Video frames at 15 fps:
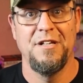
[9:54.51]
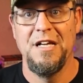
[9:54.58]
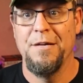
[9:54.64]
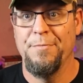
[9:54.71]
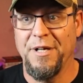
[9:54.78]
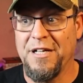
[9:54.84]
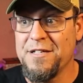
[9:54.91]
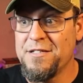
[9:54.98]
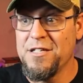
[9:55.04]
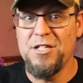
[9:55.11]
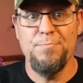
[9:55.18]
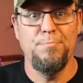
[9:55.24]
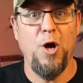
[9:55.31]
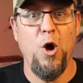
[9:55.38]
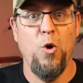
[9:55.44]
because this
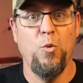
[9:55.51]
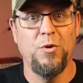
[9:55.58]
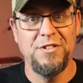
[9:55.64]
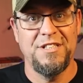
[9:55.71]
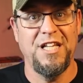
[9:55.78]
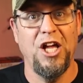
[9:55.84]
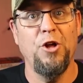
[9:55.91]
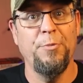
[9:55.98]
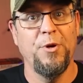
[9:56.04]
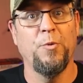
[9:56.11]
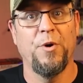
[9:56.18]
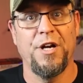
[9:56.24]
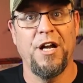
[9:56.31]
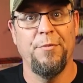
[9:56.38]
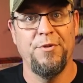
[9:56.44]
bow will tell me what
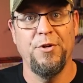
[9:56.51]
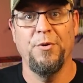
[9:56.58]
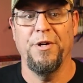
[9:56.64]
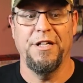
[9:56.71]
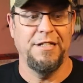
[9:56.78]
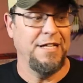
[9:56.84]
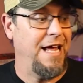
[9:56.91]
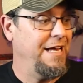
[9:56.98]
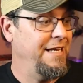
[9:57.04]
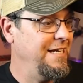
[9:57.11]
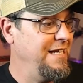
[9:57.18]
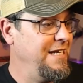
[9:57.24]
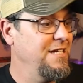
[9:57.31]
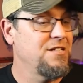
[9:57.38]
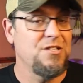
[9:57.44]
I'm doing. I
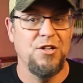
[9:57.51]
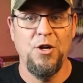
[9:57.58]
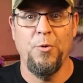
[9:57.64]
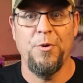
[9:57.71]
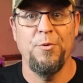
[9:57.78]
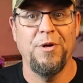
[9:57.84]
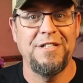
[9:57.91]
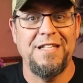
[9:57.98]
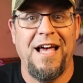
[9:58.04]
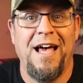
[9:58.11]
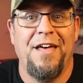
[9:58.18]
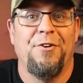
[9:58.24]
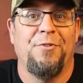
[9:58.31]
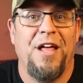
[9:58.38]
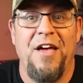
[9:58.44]
need to know what I'm doing because I
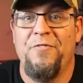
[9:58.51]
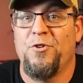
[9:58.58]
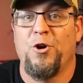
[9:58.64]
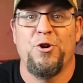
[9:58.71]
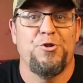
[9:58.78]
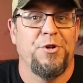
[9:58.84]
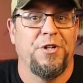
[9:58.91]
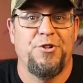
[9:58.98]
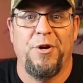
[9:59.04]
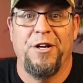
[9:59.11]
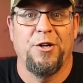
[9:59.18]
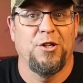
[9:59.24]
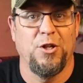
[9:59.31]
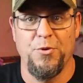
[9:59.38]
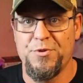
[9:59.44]
don't have an archery trainer
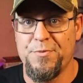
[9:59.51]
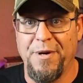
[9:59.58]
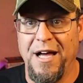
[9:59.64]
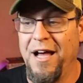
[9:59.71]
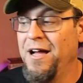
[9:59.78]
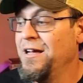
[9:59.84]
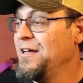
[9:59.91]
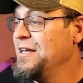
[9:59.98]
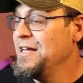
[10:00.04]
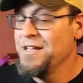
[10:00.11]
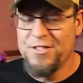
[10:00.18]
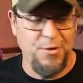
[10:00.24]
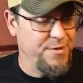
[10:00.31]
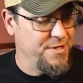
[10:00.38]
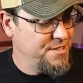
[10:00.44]
close by. So
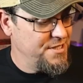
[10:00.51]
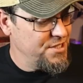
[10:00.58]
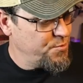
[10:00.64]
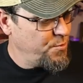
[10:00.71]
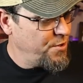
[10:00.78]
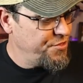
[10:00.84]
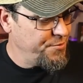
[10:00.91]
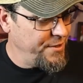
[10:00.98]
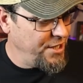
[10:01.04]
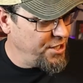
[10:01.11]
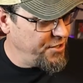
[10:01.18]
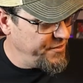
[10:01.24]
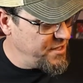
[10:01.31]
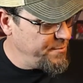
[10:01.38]
is this worth $350?